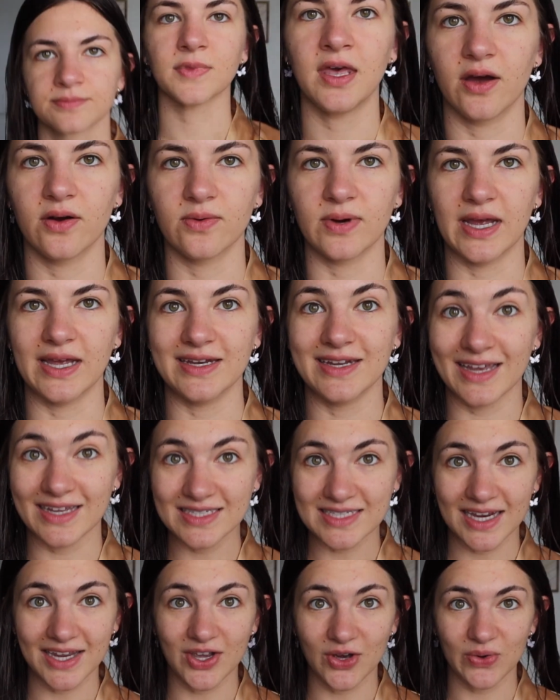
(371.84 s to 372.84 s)
All right,
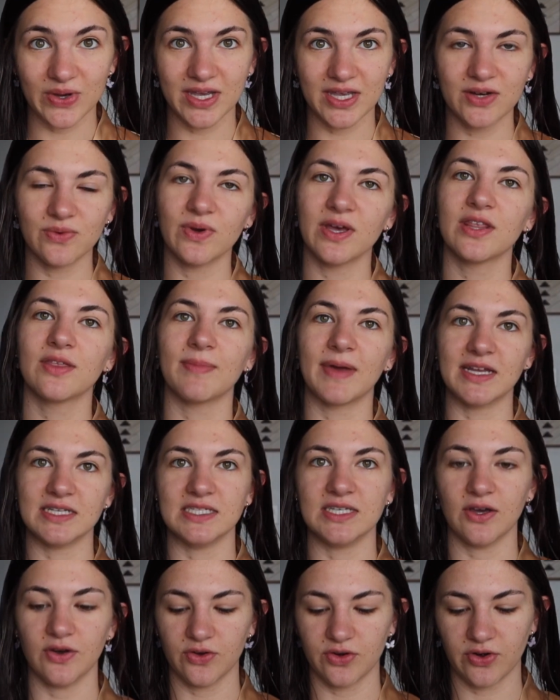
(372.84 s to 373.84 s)
next I go in with my
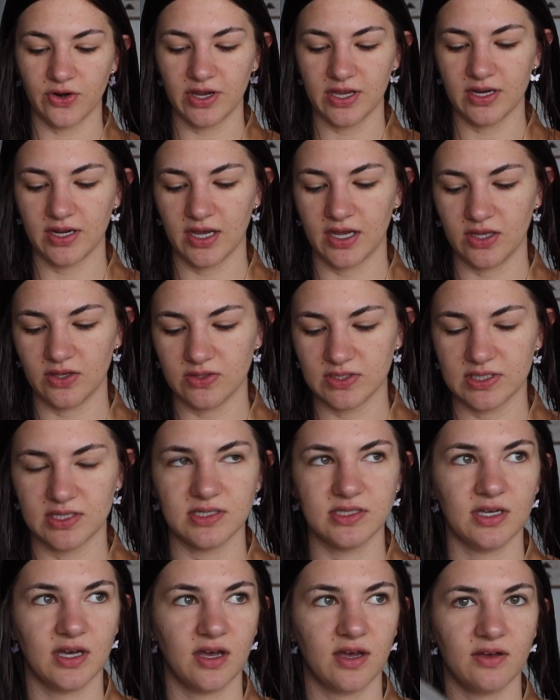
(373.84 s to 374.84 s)
deodorant. I use the
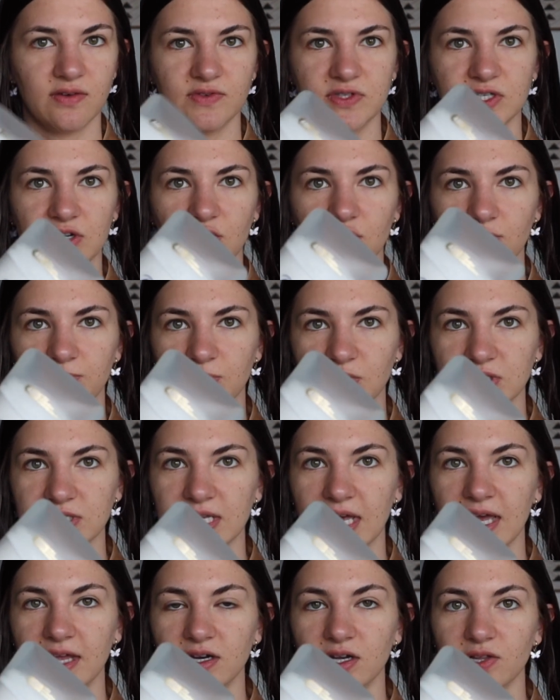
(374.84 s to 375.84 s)
Dove
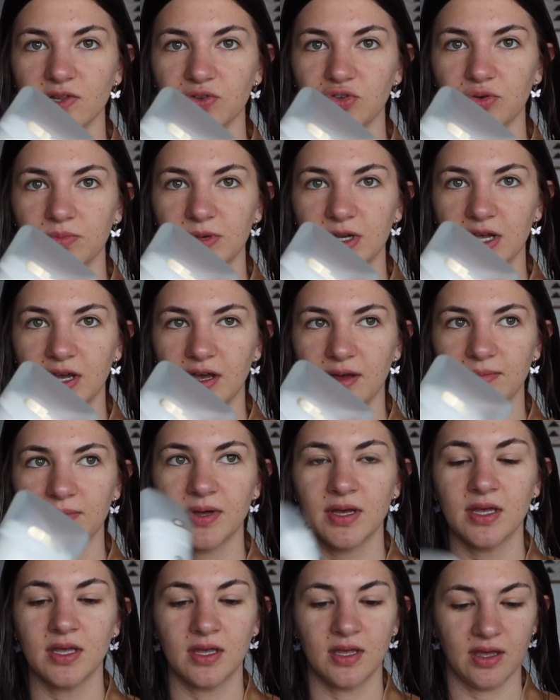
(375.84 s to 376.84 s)
0% aluminum
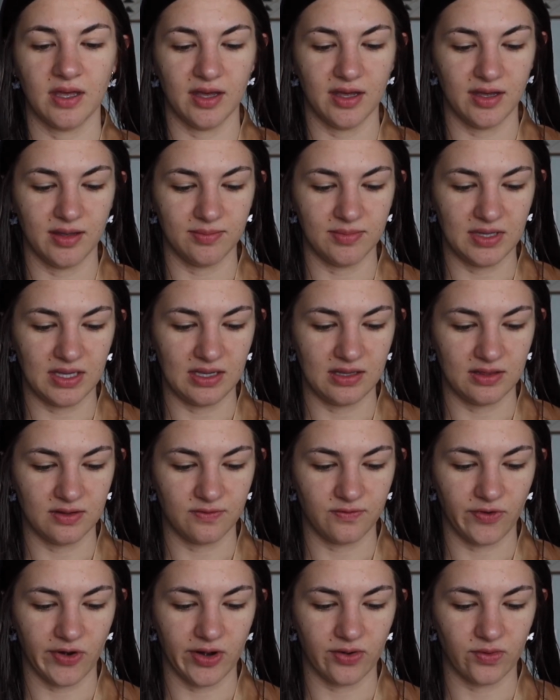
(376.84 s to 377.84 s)
in the
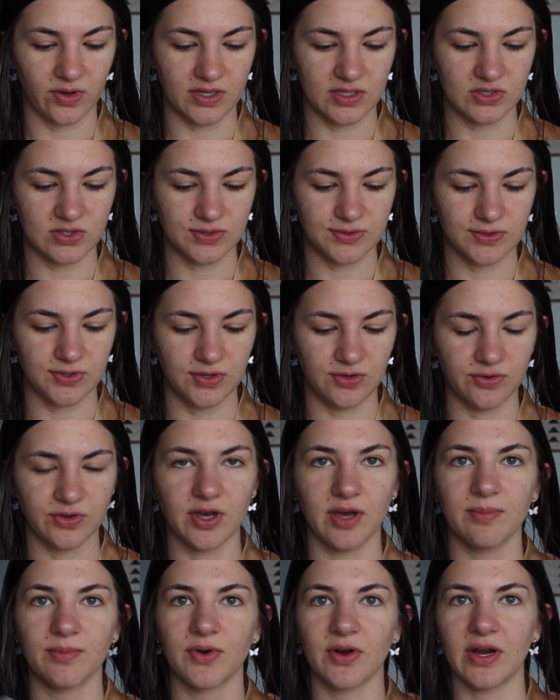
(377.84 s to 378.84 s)
fragrance
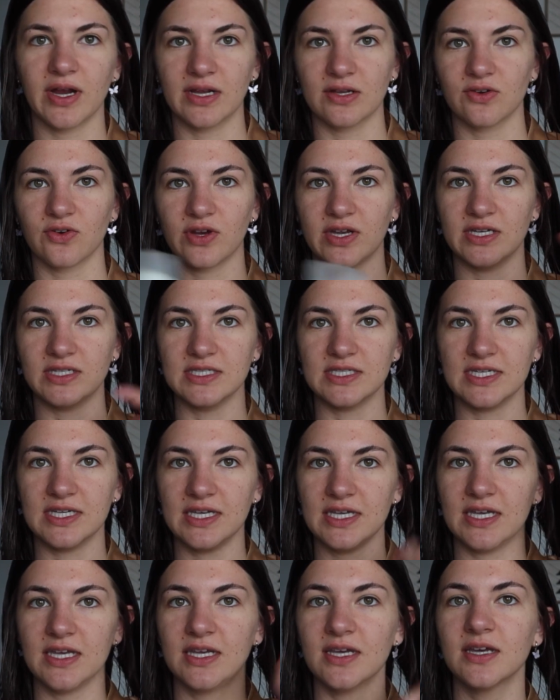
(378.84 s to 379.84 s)
Cucumber and Green
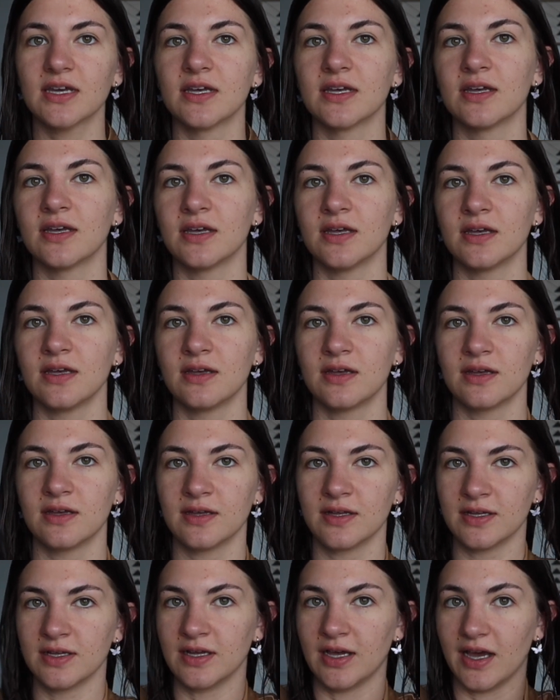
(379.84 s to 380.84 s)
Tea.
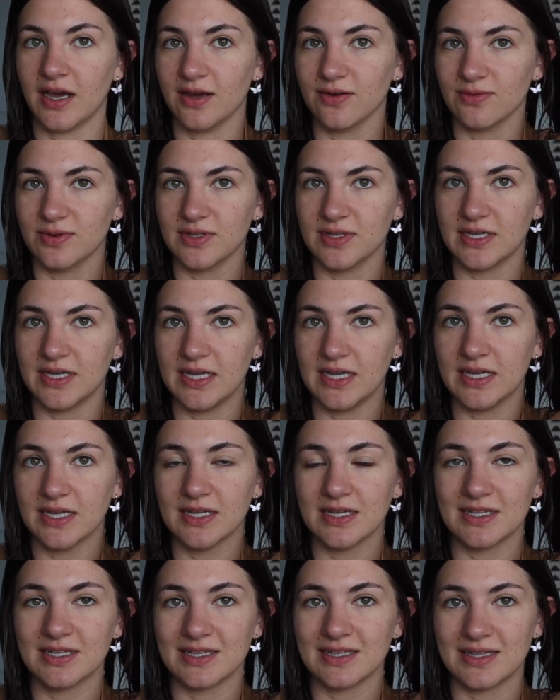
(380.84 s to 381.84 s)
I really
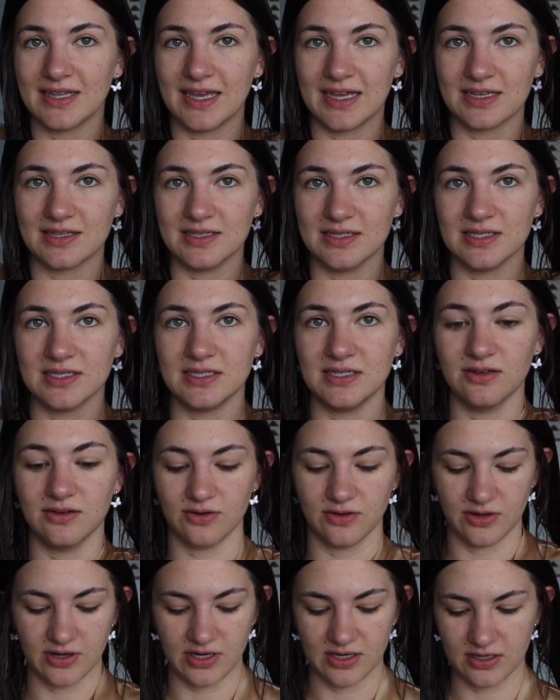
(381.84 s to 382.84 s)
like this
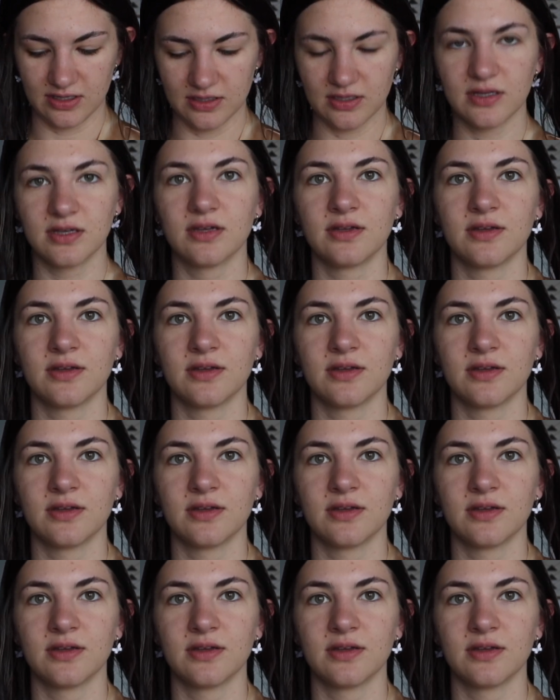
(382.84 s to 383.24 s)
deodorant.